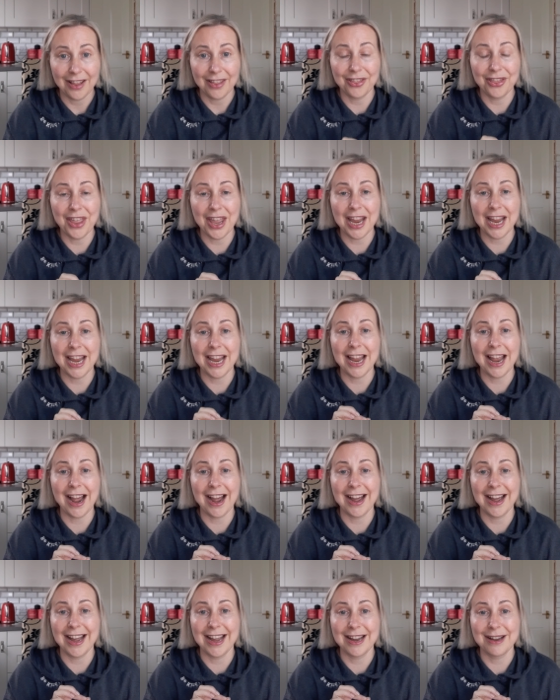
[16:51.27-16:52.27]
They
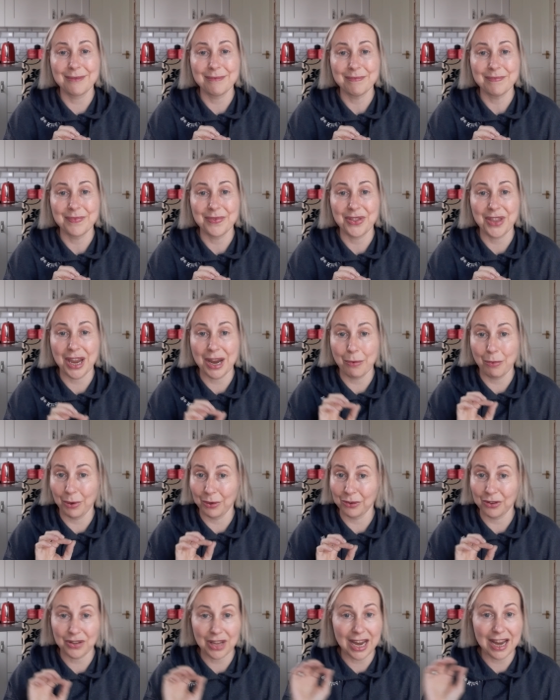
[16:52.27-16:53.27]

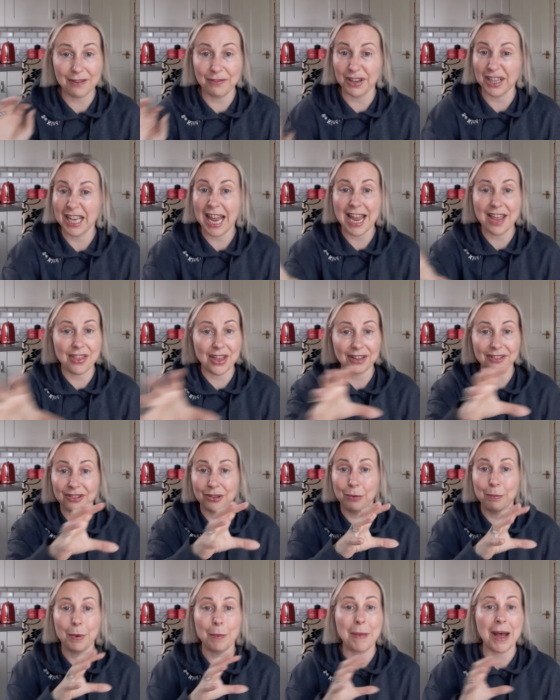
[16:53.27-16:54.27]
even lay their
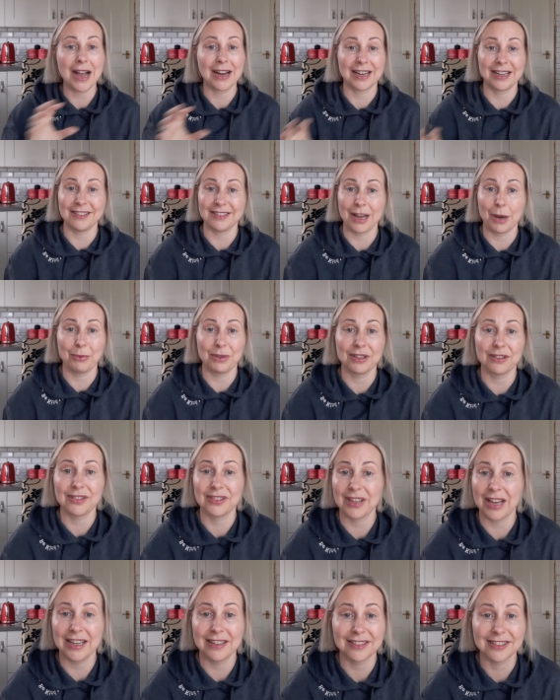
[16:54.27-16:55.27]
supermarkets out
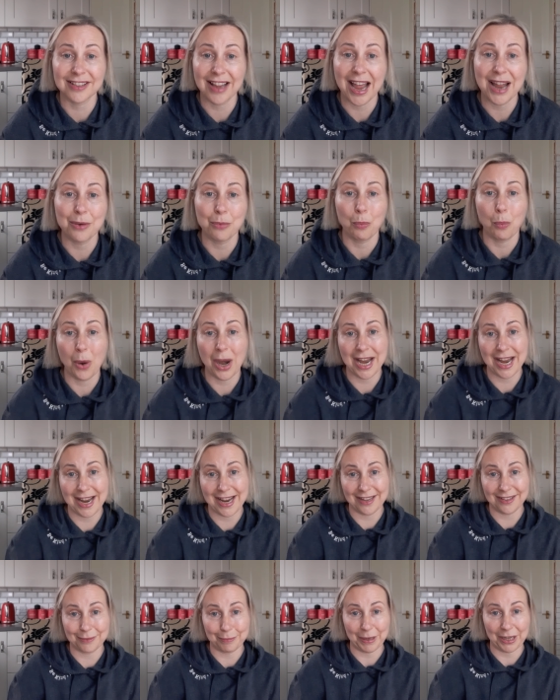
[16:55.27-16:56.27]
in certain
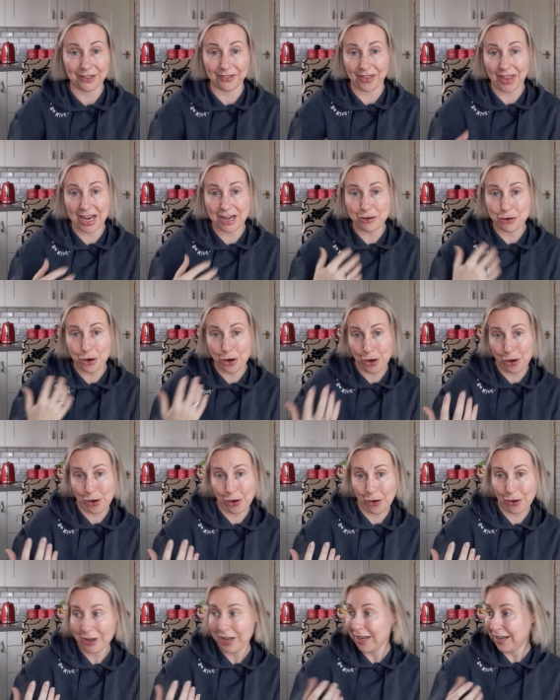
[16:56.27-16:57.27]
ways because they
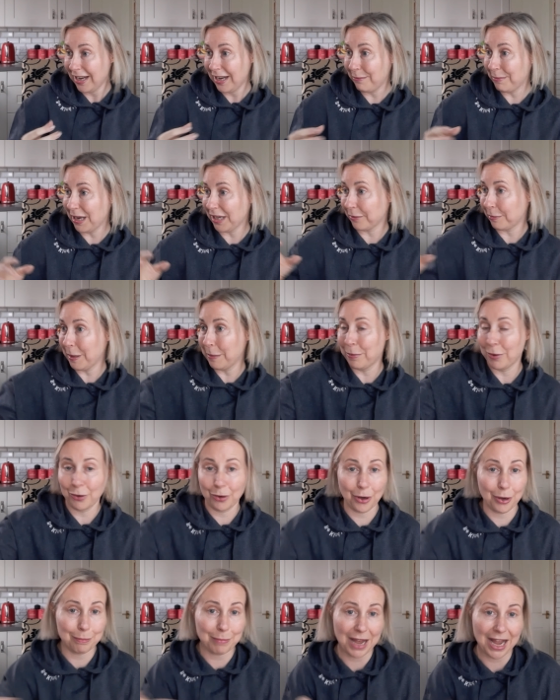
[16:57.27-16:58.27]
know it makes people
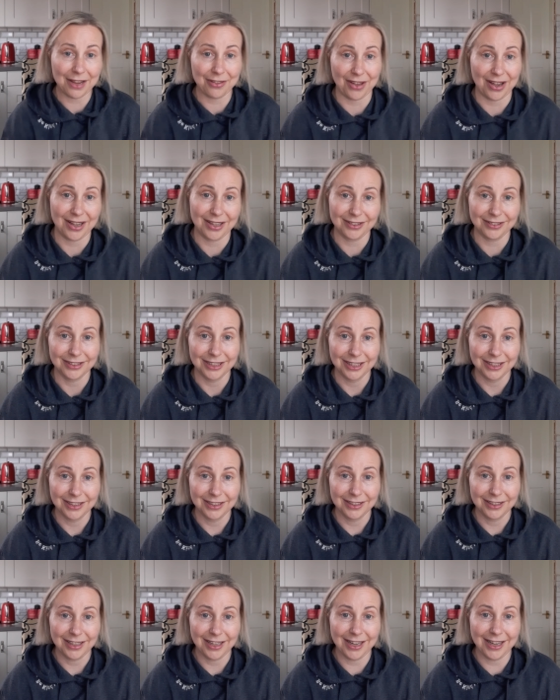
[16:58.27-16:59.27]
go and buy that.
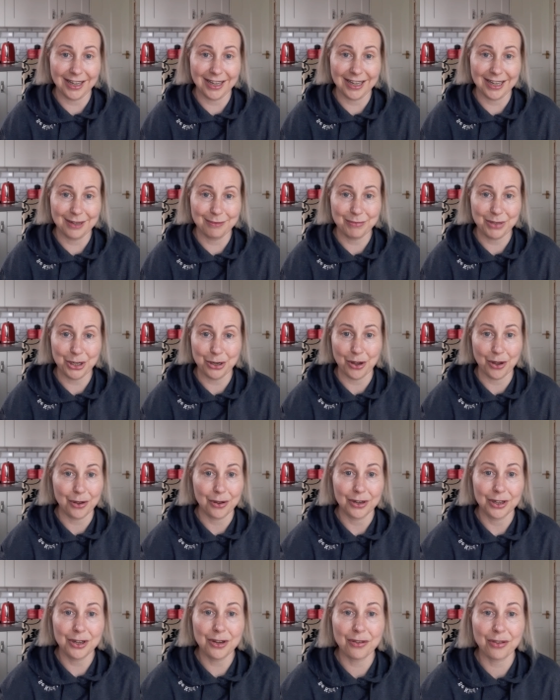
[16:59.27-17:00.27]
You
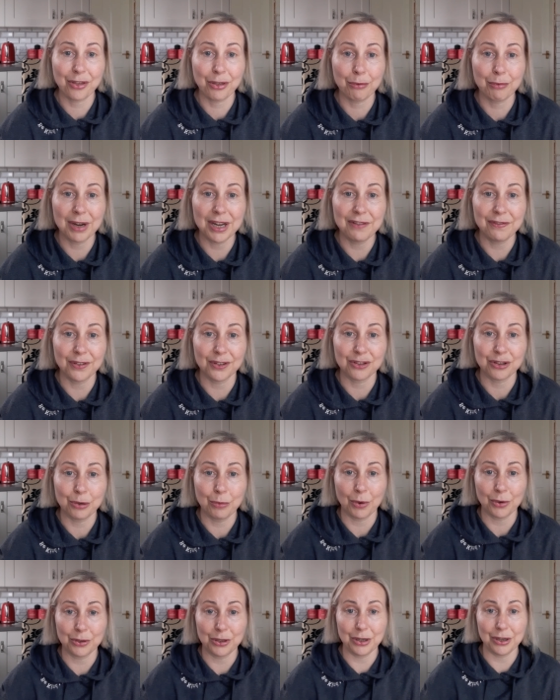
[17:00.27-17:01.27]
know, your 3 for
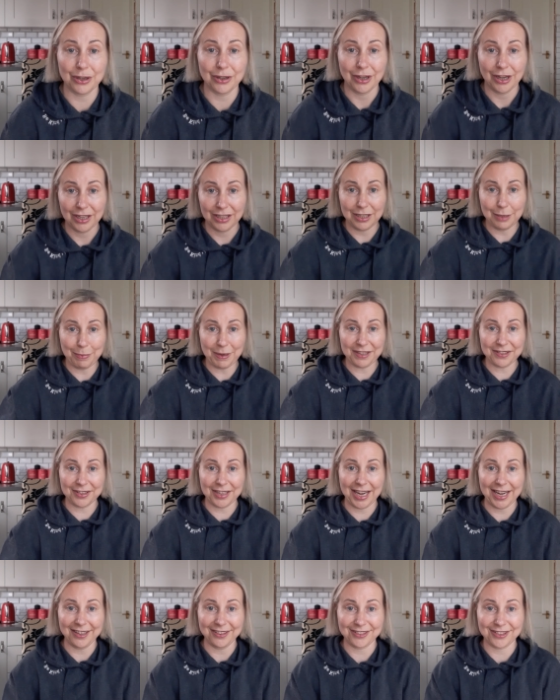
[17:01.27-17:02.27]
2 on your
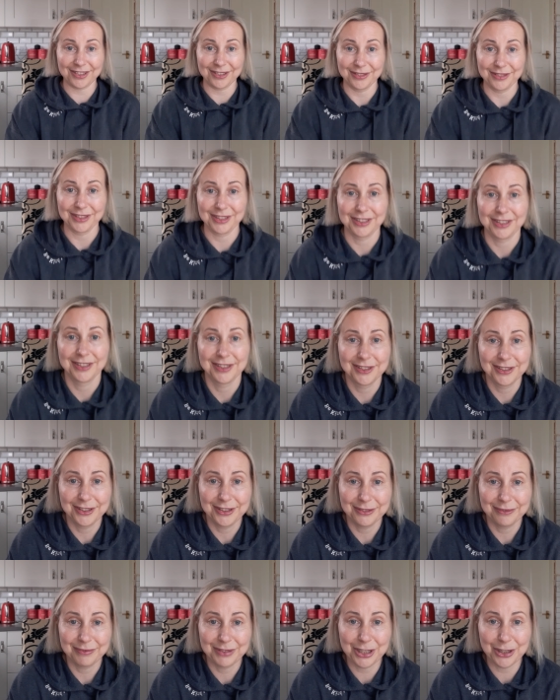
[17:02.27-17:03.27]
biscuits,
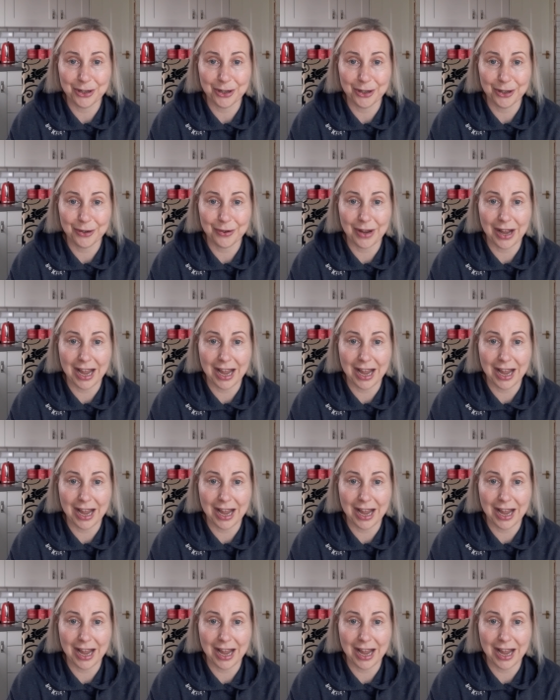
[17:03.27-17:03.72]
you know,